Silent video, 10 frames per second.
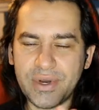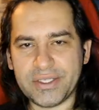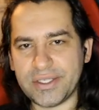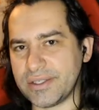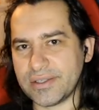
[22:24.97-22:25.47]
The
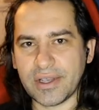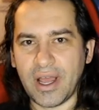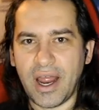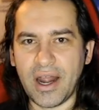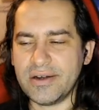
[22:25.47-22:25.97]
rest
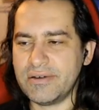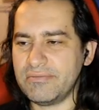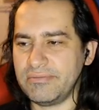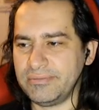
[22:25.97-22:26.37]
are